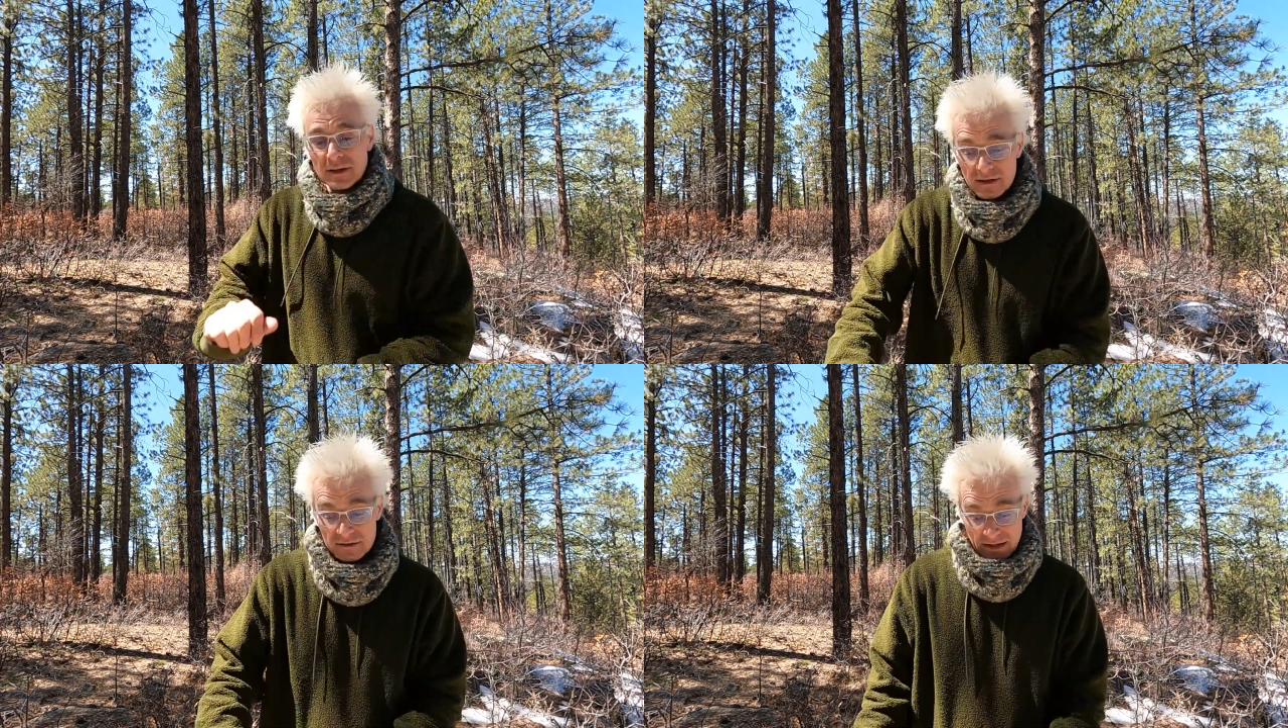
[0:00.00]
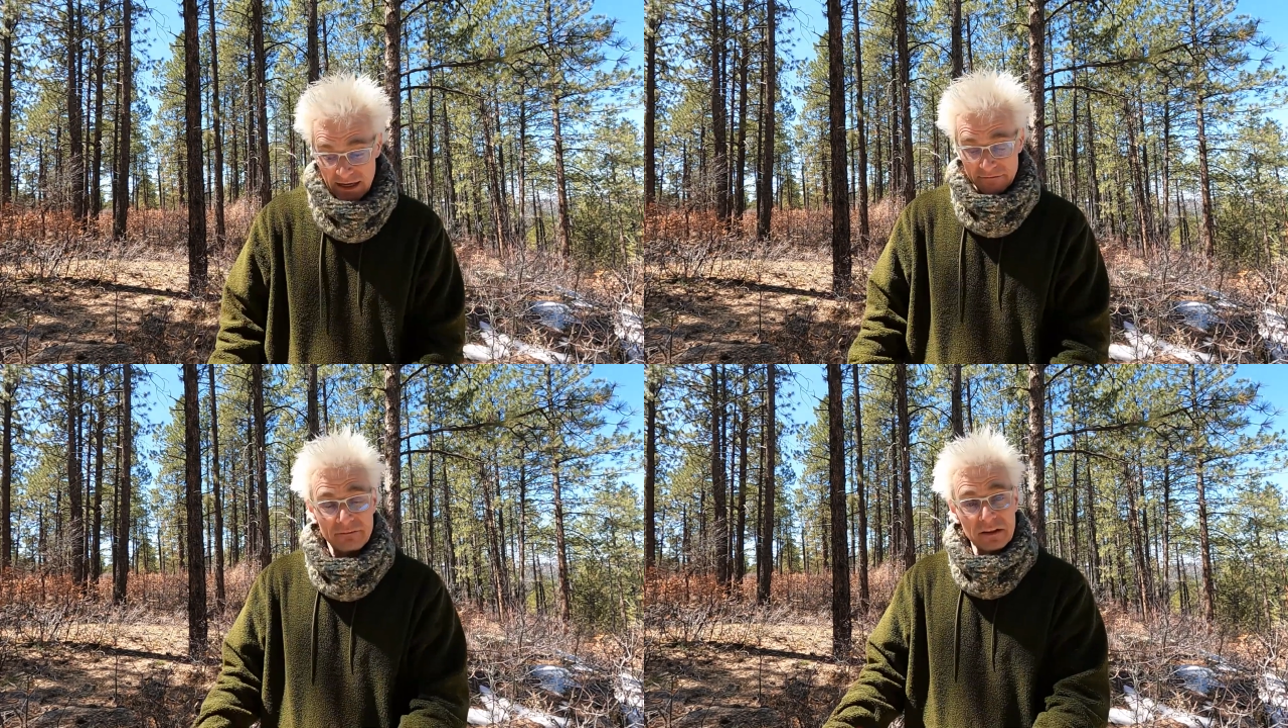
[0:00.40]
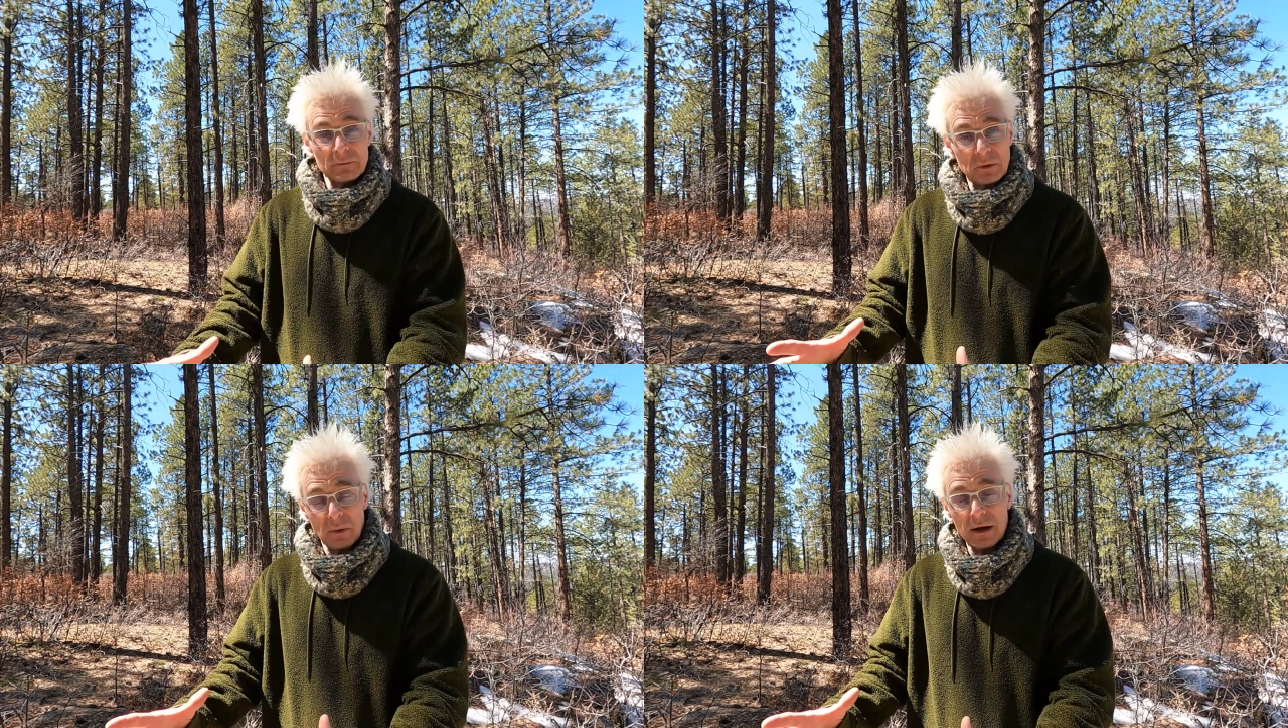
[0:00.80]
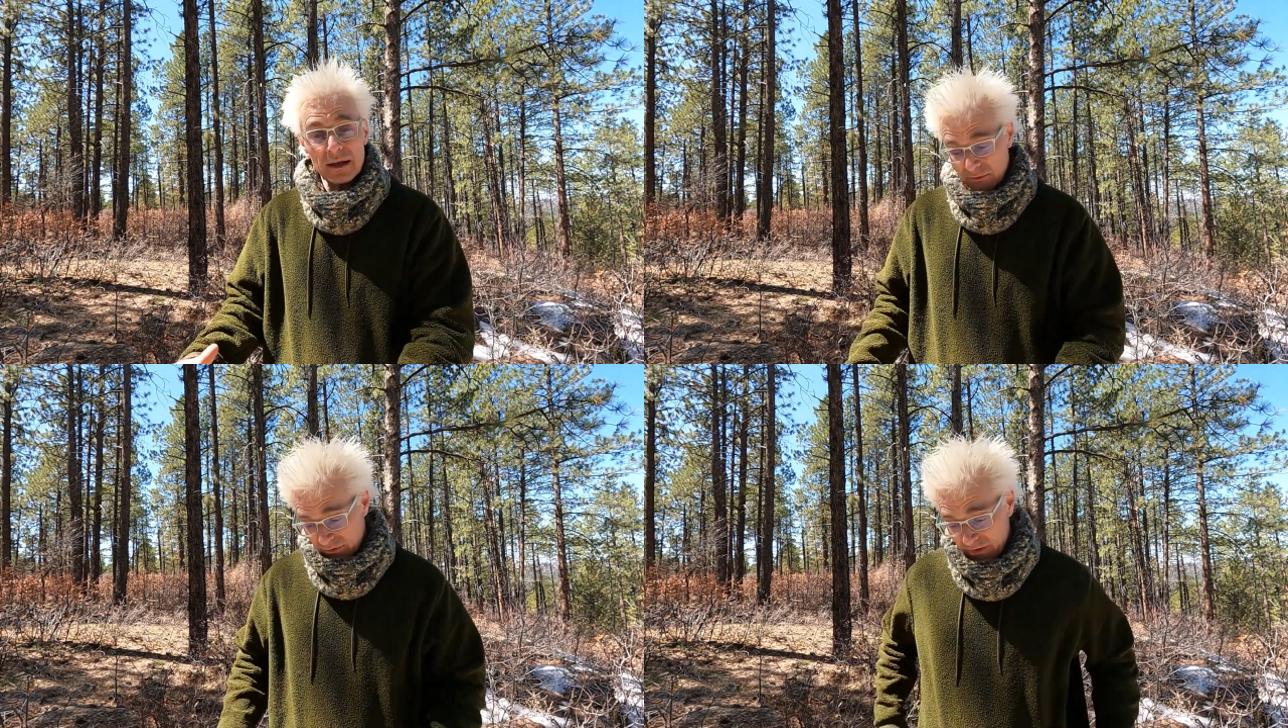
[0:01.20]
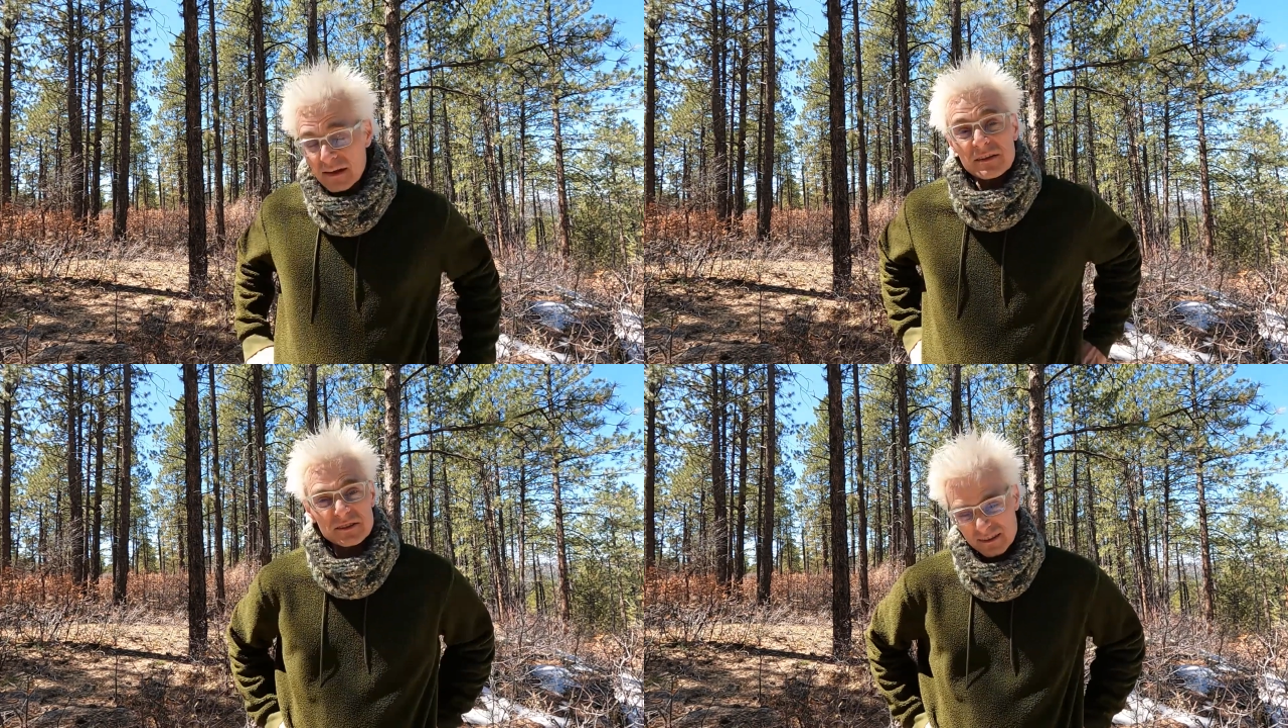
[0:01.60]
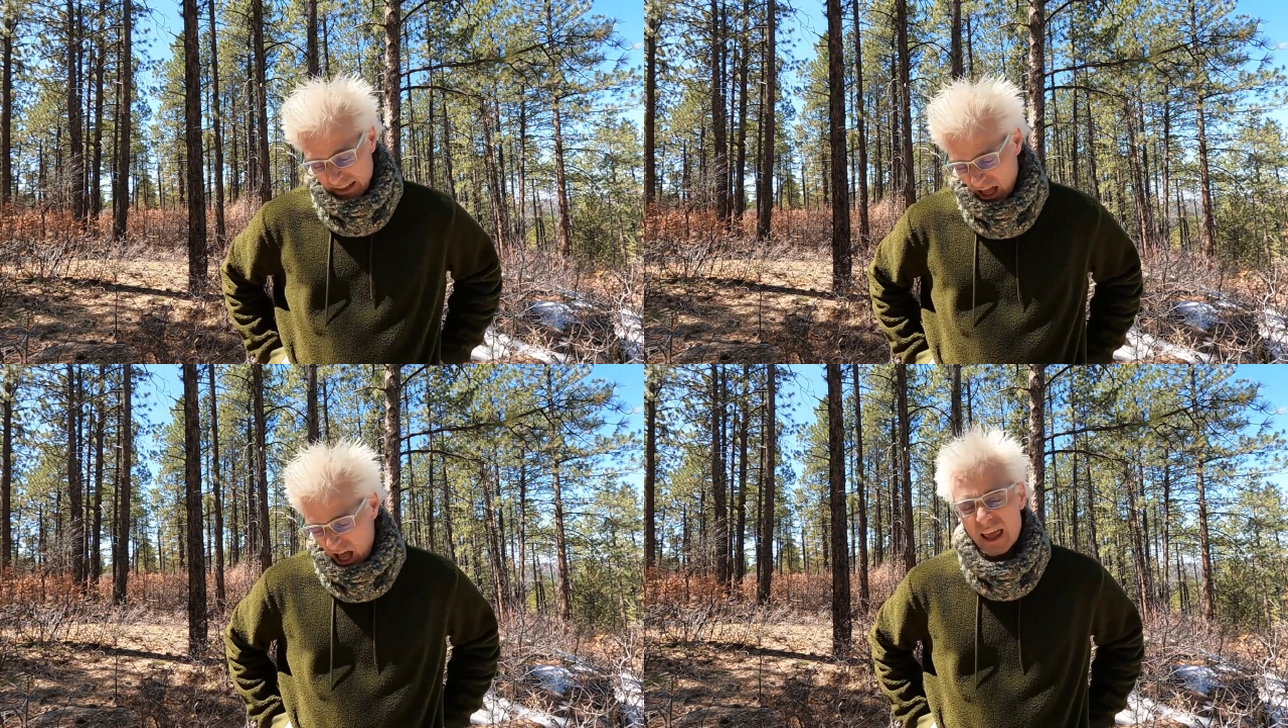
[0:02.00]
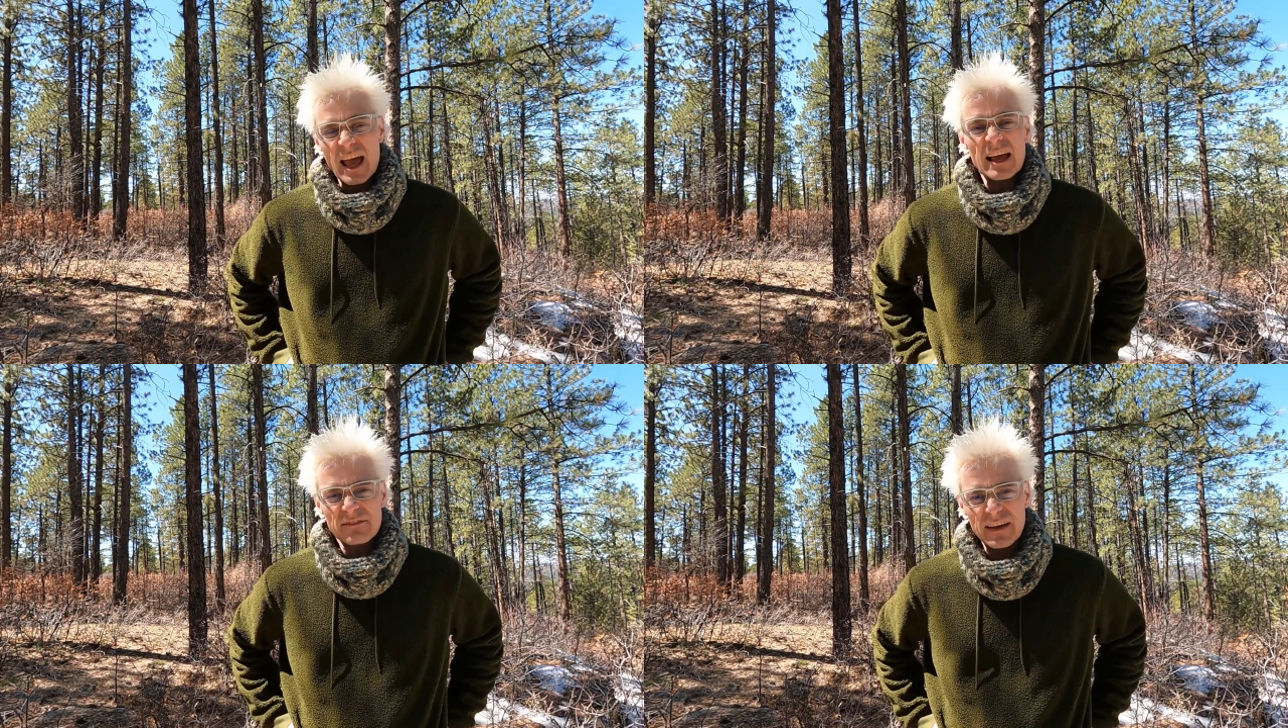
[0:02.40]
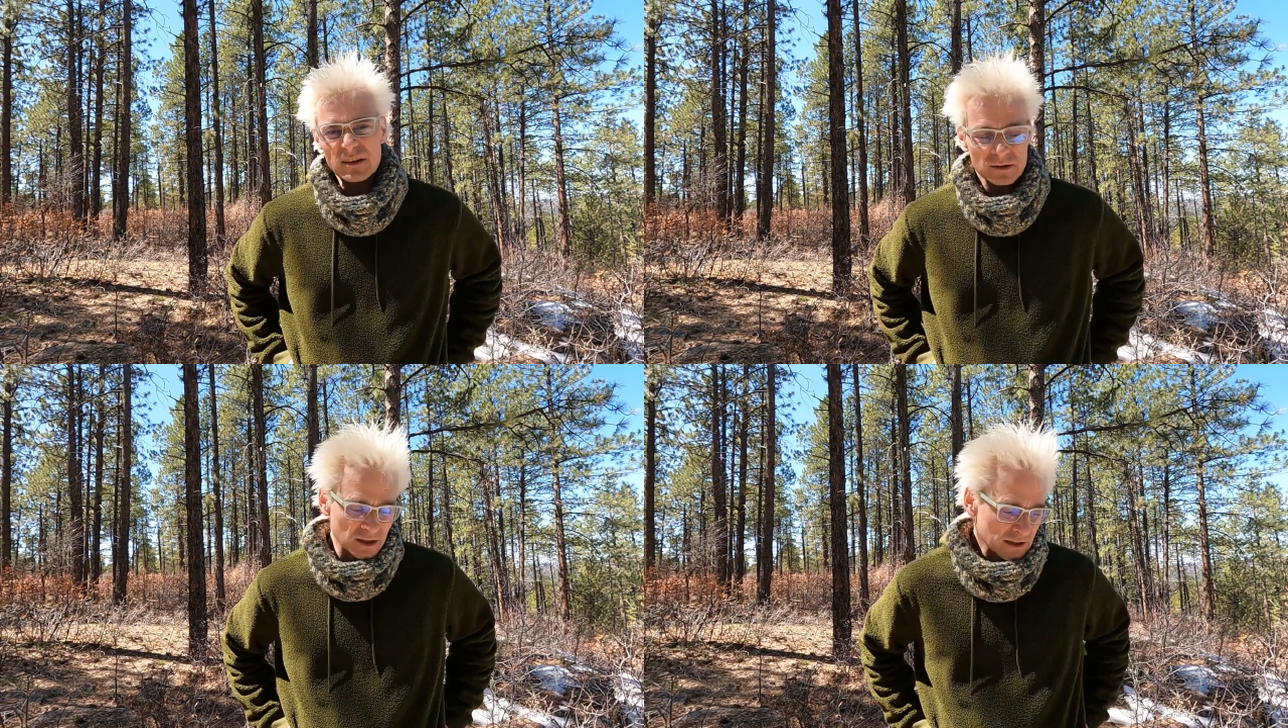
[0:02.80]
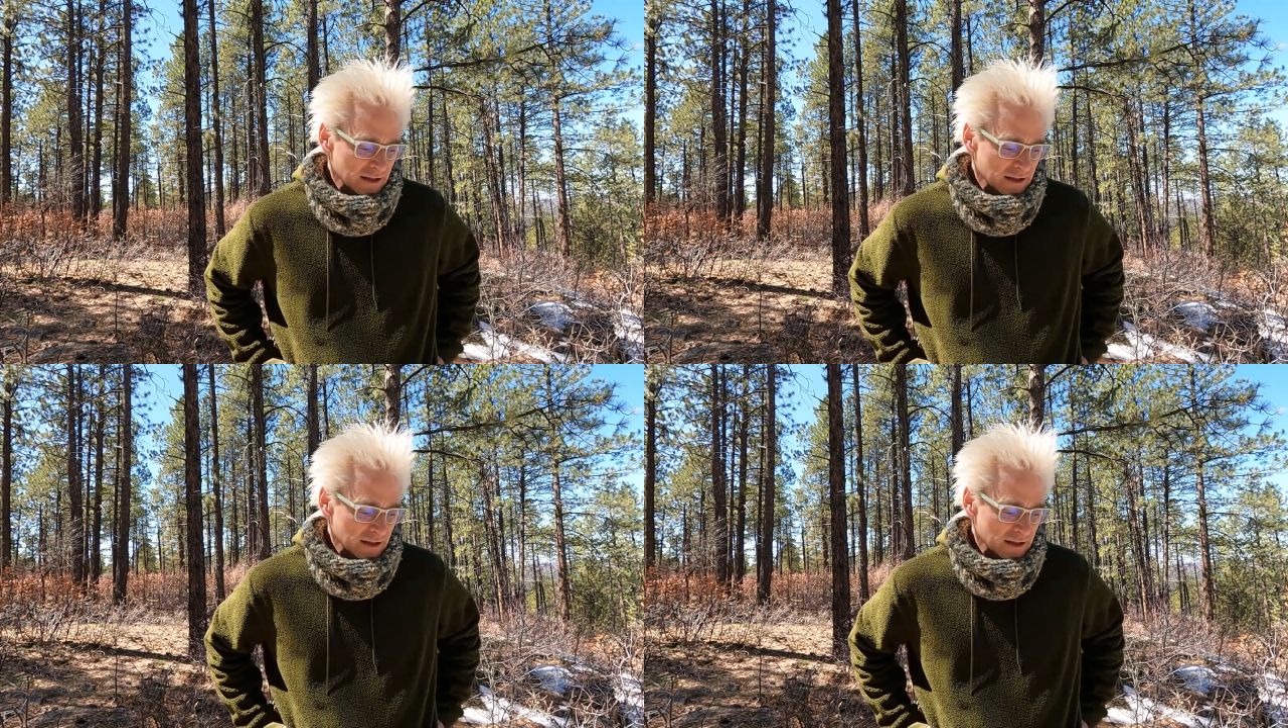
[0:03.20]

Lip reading: and you kind of fill up your bucket with failures. And you're like, oh yeah, fails.